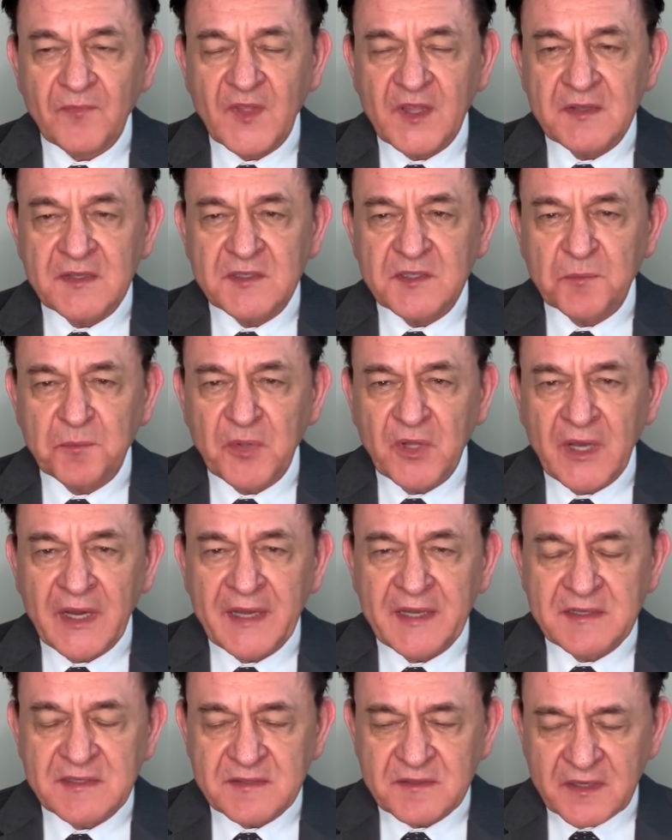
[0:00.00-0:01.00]
This
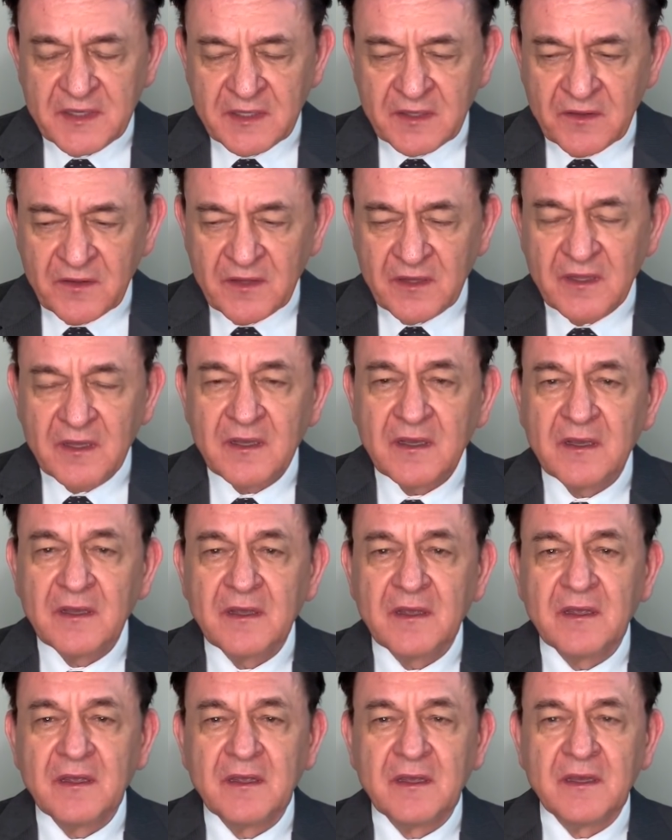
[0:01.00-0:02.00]
applies in
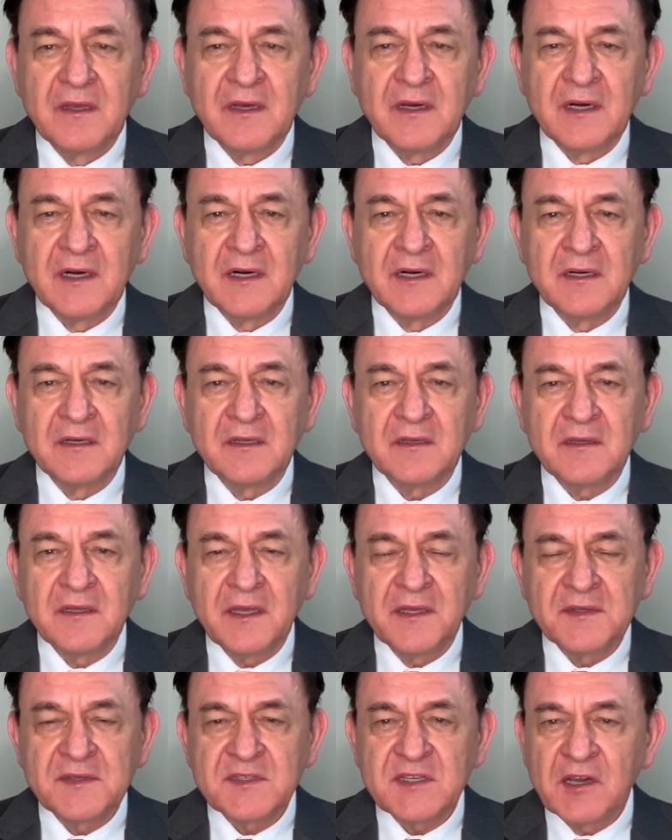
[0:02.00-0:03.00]

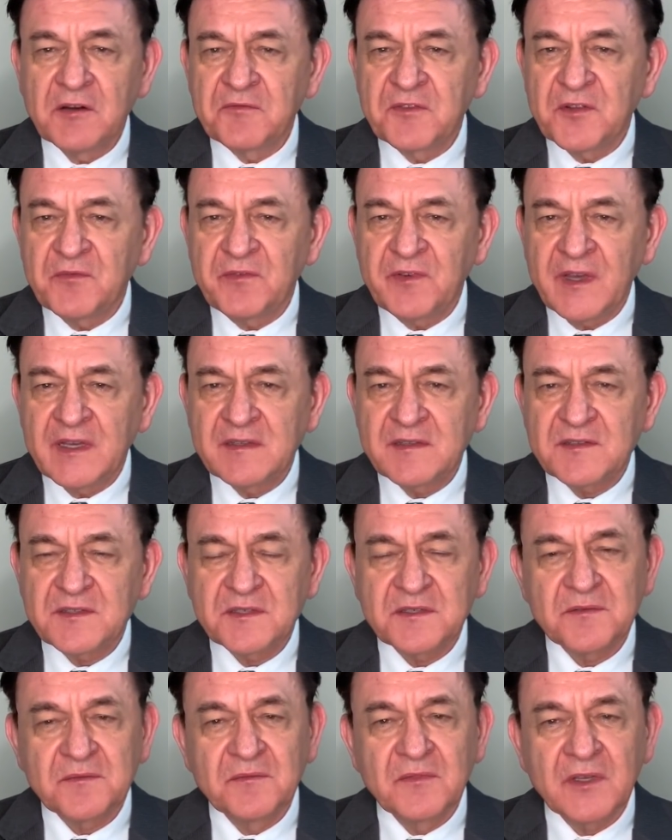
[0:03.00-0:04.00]

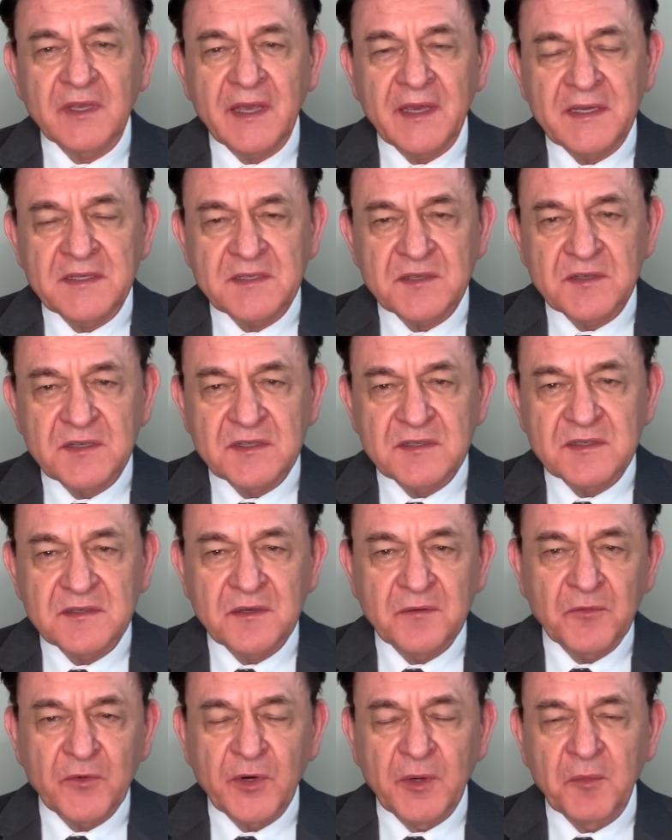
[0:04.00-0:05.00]
self-defense cases,
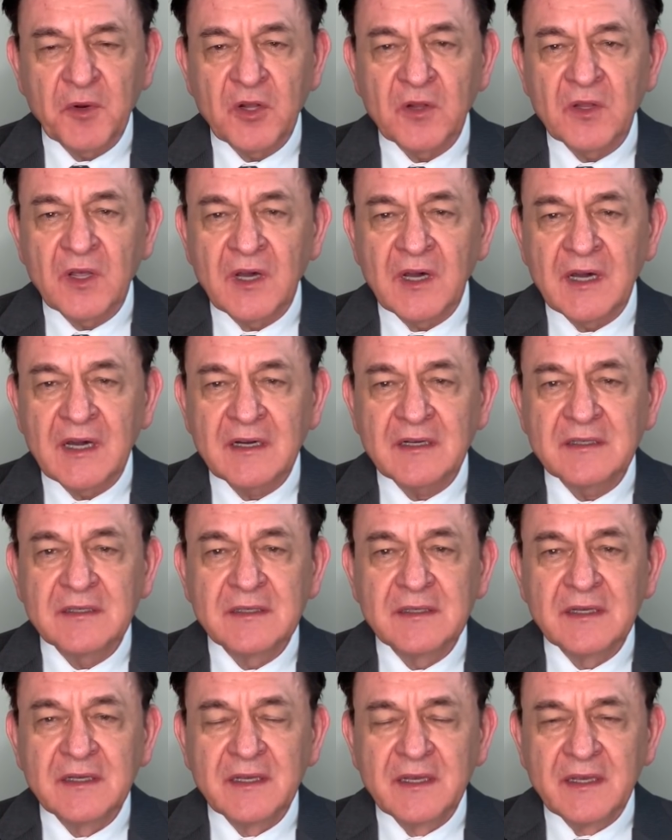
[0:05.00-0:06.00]
in criminal law.
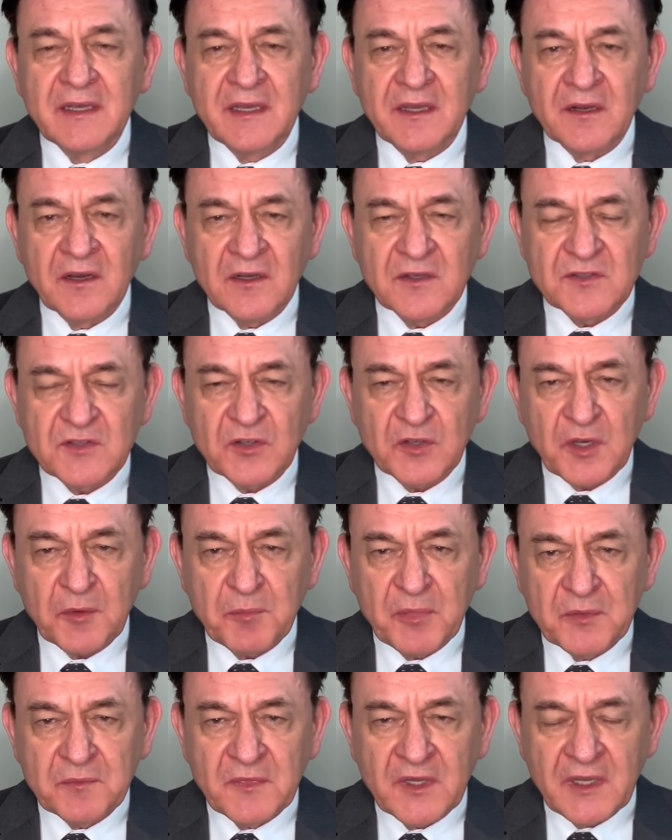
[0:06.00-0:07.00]
It also
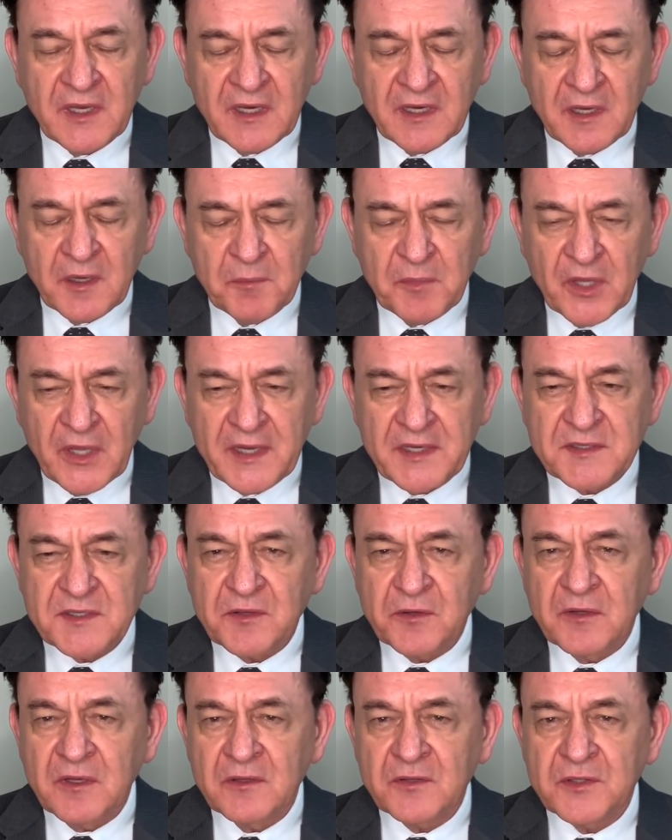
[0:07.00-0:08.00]

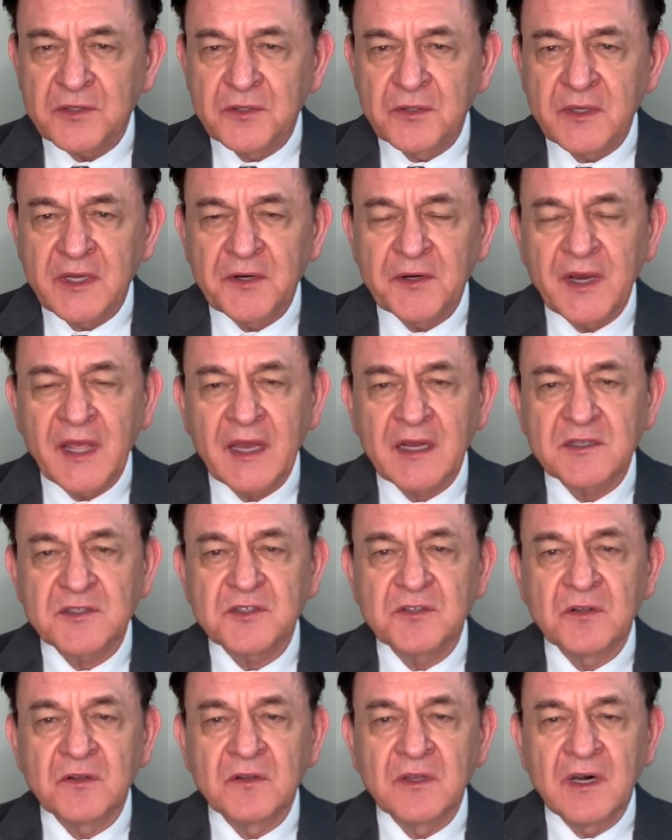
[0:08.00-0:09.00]
applies to
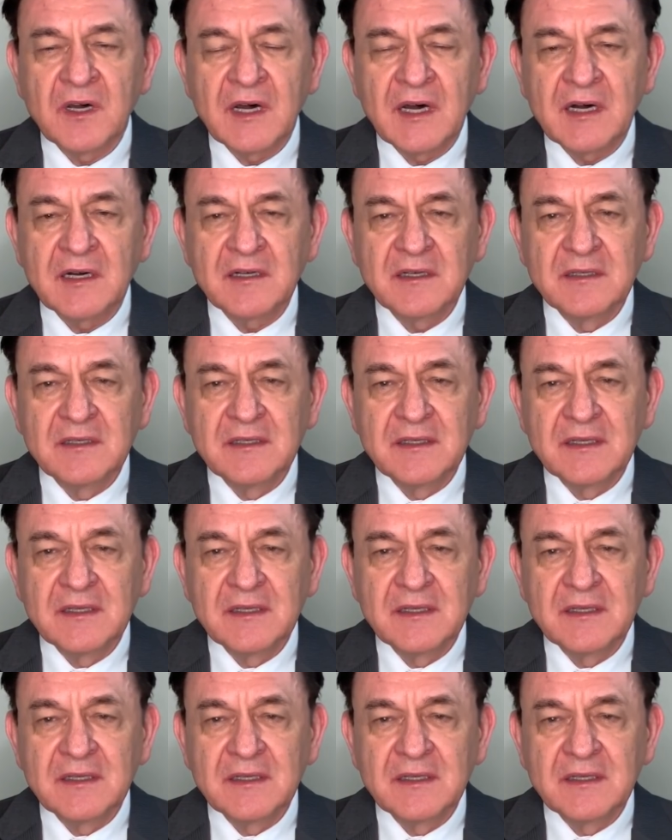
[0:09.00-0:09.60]
international law,